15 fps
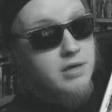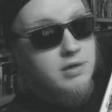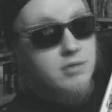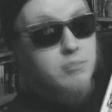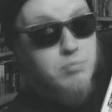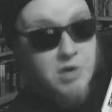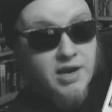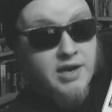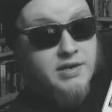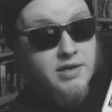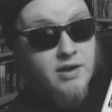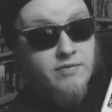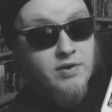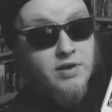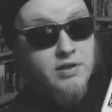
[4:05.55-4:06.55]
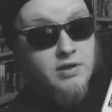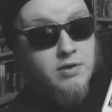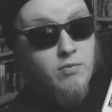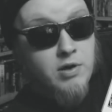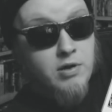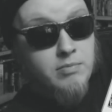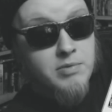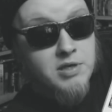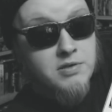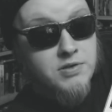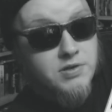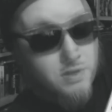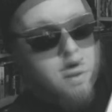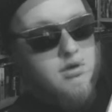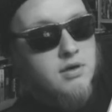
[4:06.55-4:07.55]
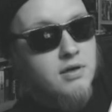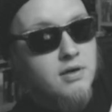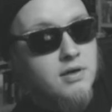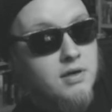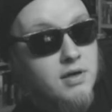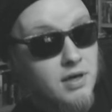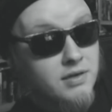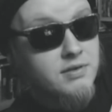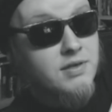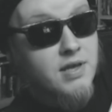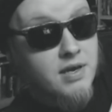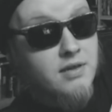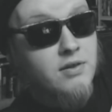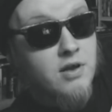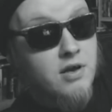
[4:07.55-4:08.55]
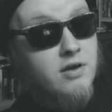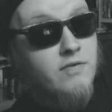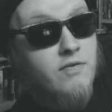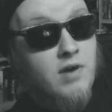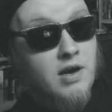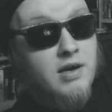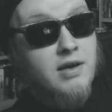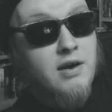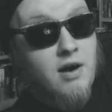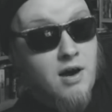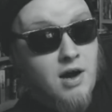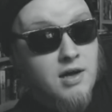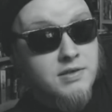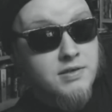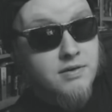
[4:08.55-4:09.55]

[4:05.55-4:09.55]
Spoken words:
but I definitely will be soon, because they look fucking awesome.